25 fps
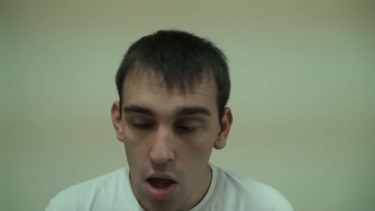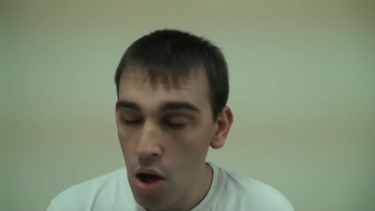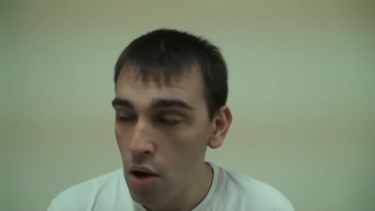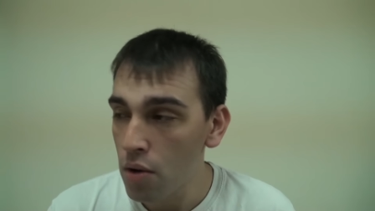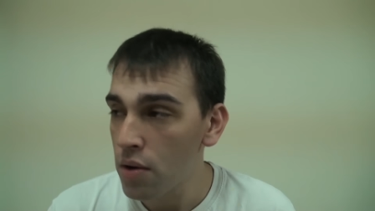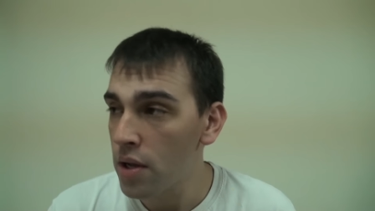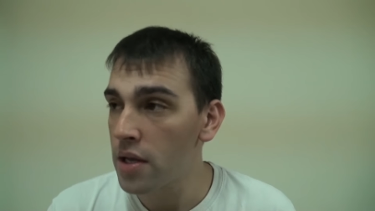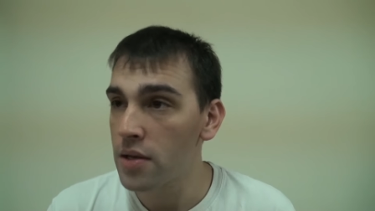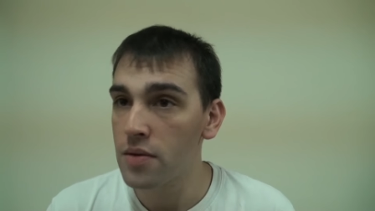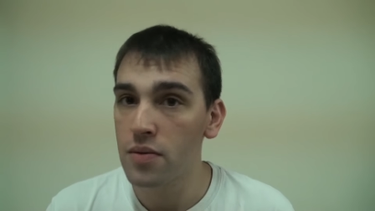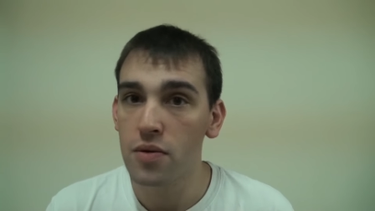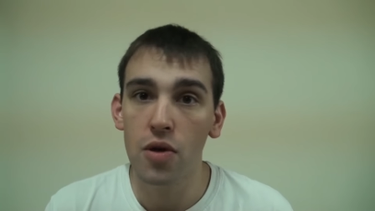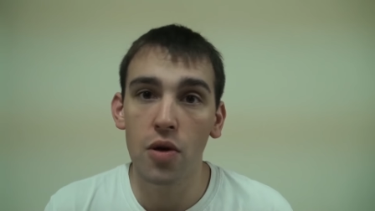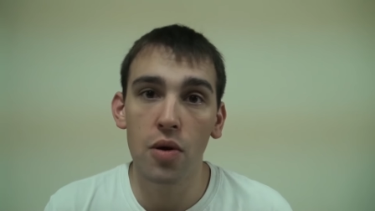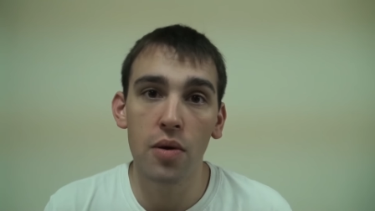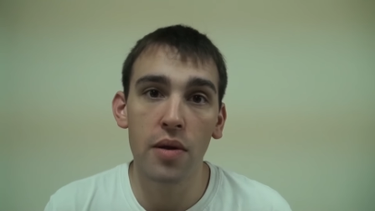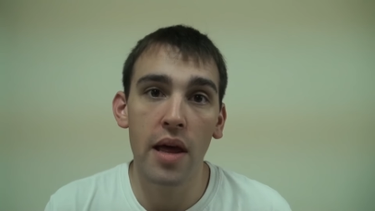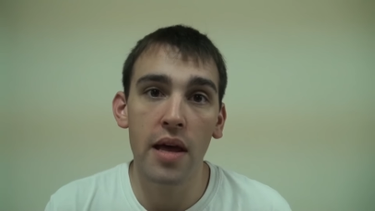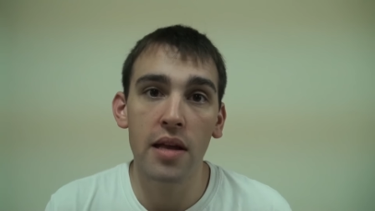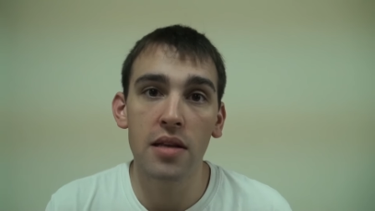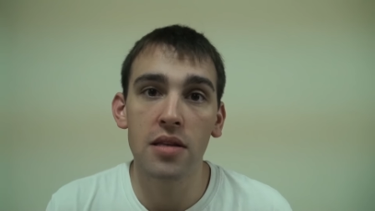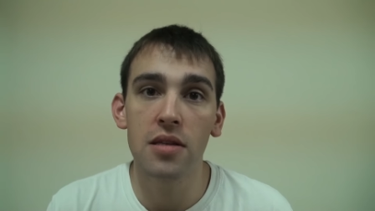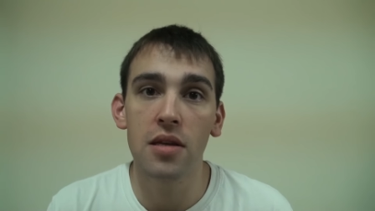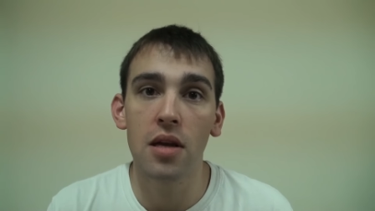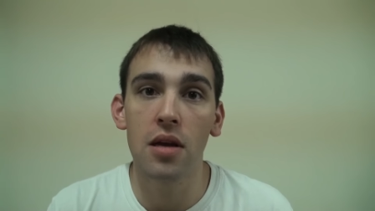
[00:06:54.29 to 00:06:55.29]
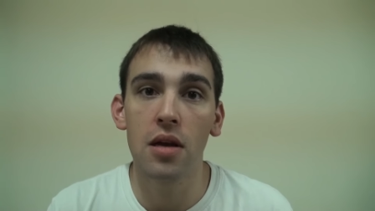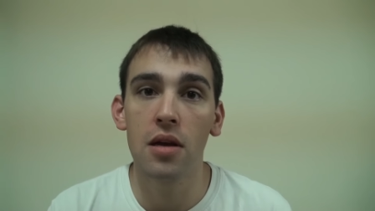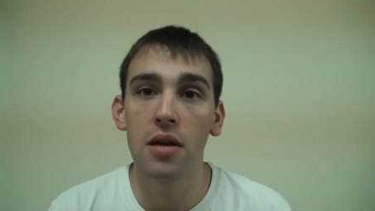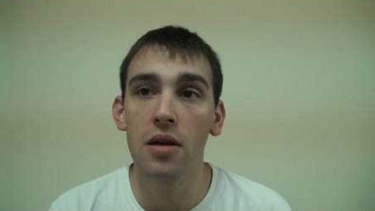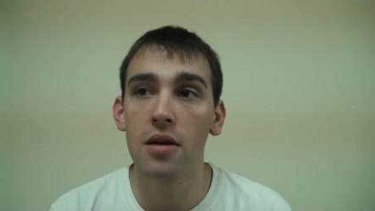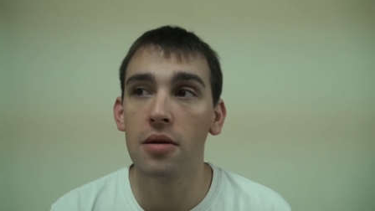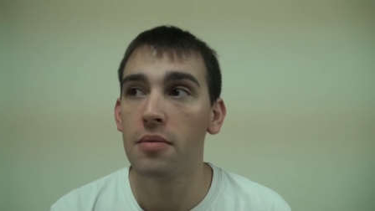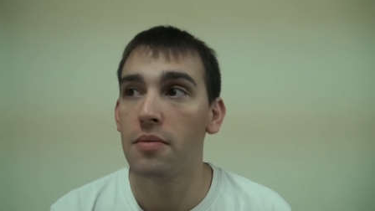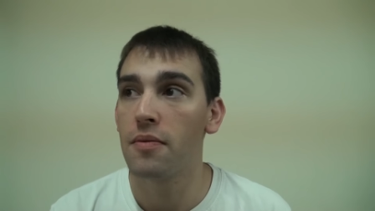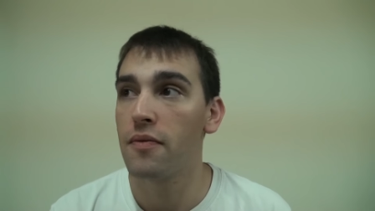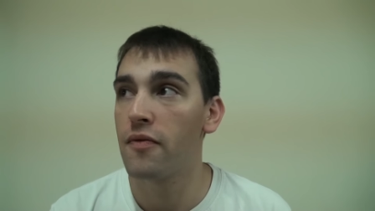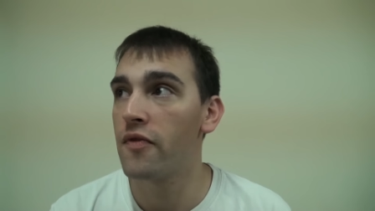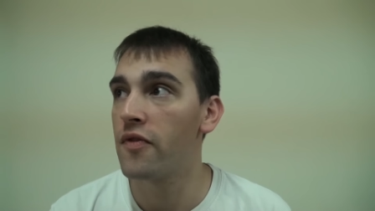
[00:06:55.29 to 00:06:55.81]
Okay, so that's
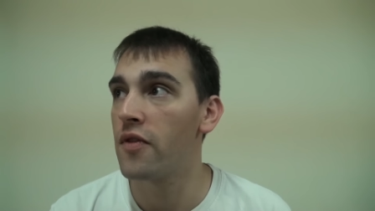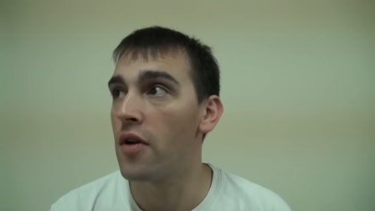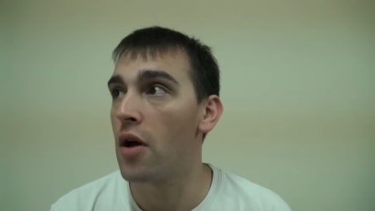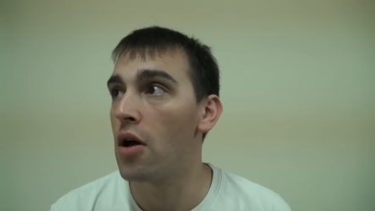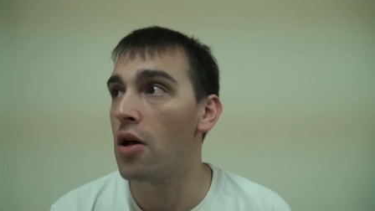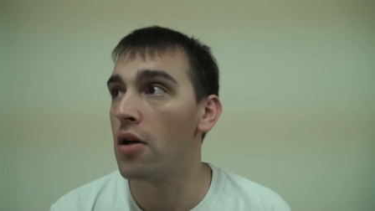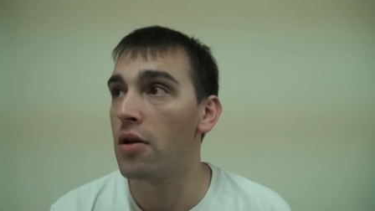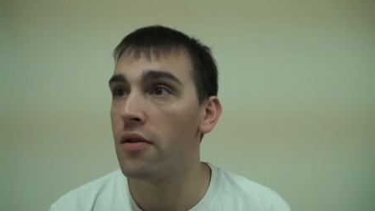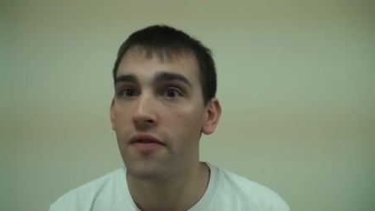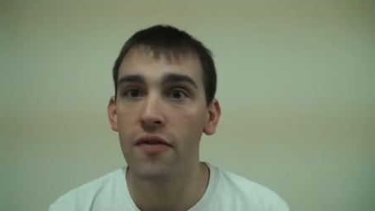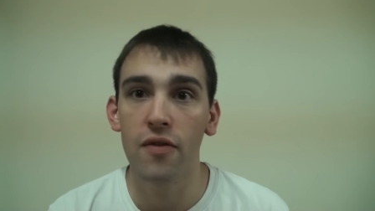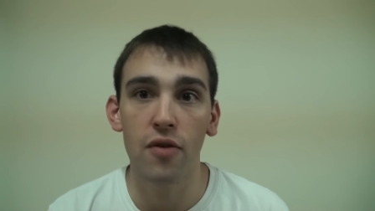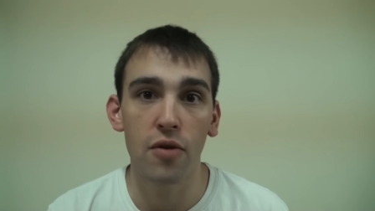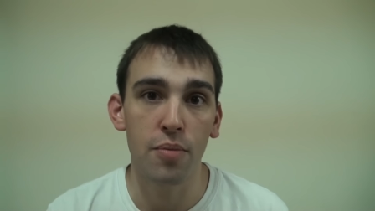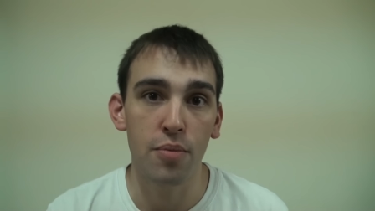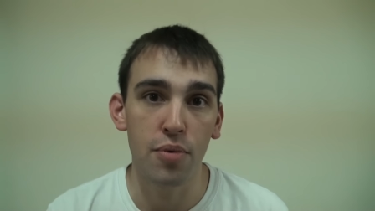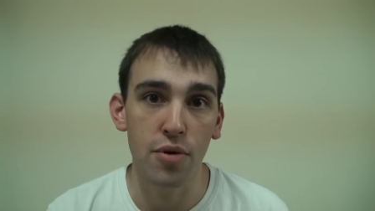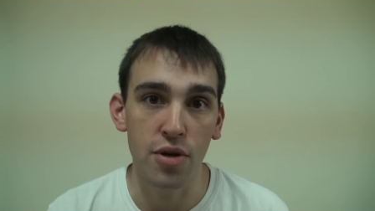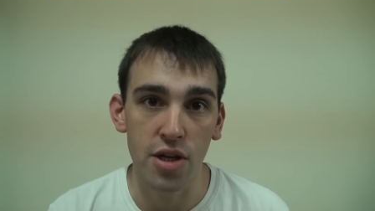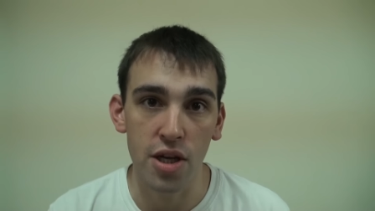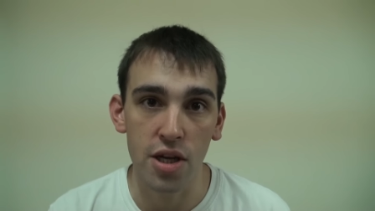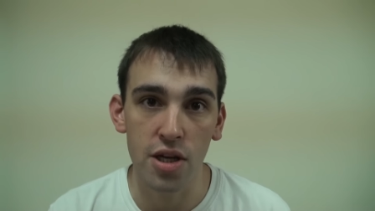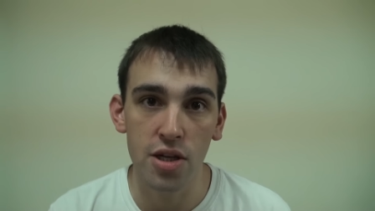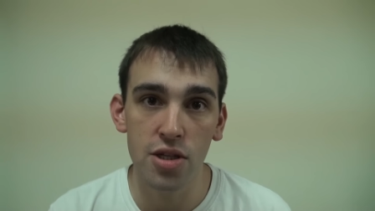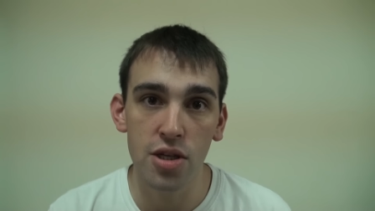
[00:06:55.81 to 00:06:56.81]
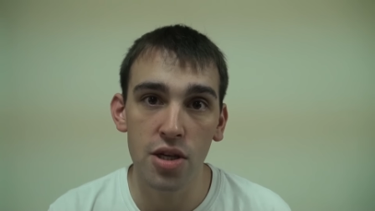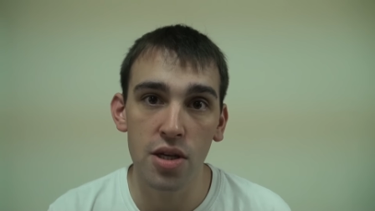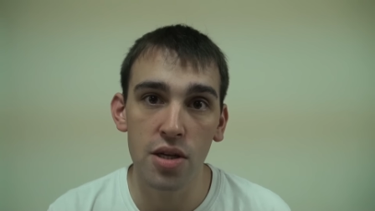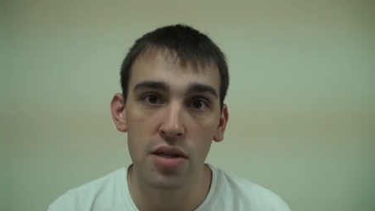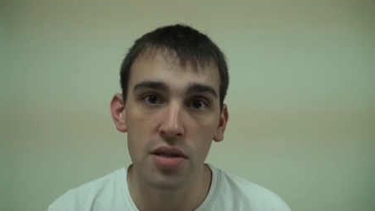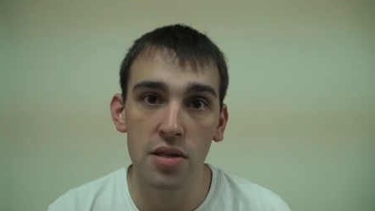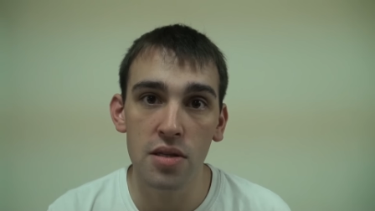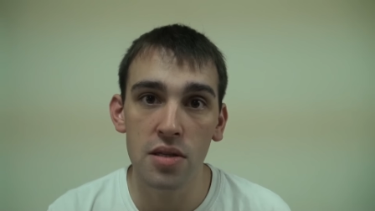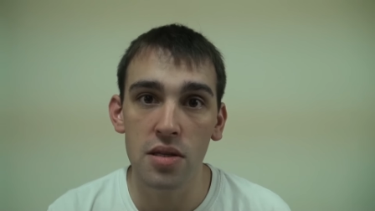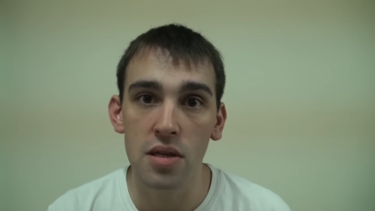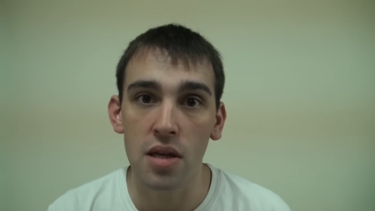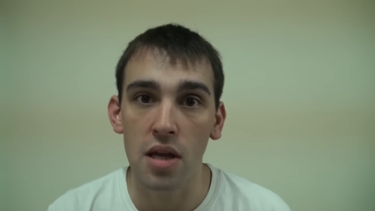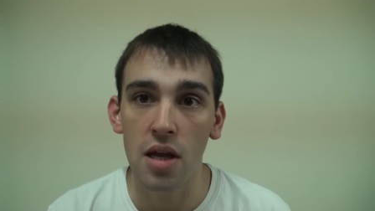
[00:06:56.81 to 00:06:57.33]
all, all for
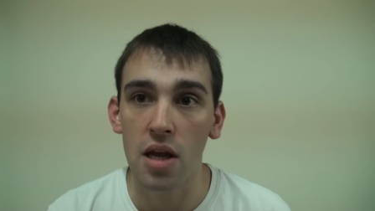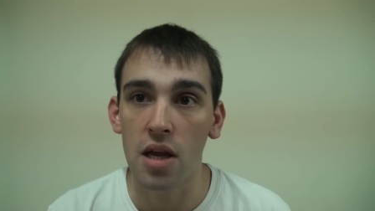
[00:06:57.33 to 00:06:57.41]
predictions,